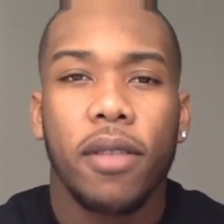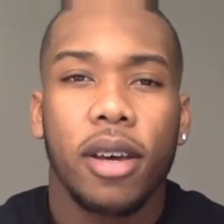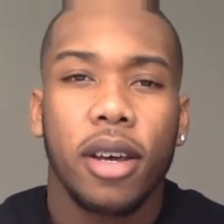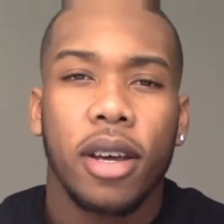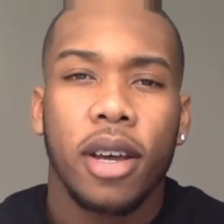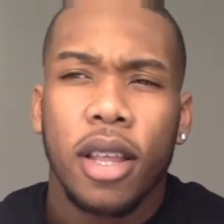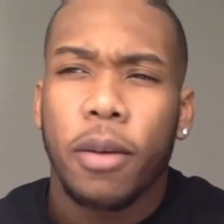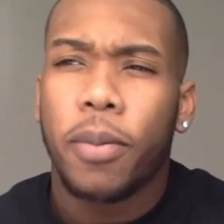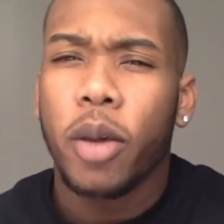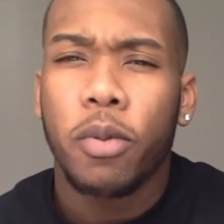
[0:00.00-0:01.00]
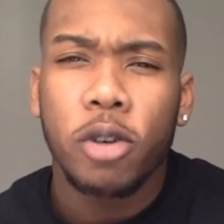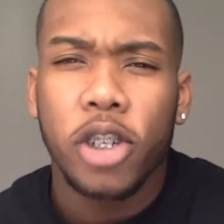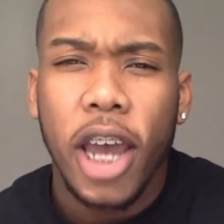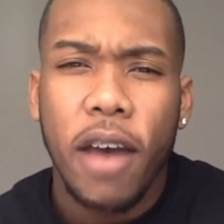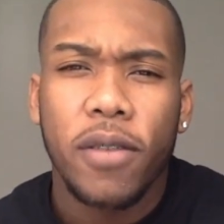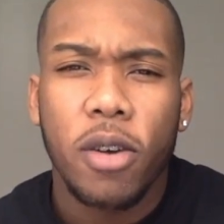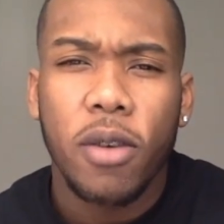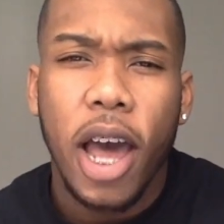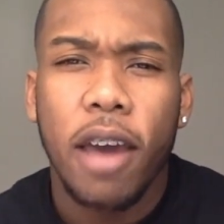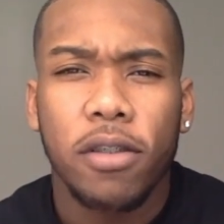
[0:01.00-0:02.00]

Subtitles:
the people you should have in your life.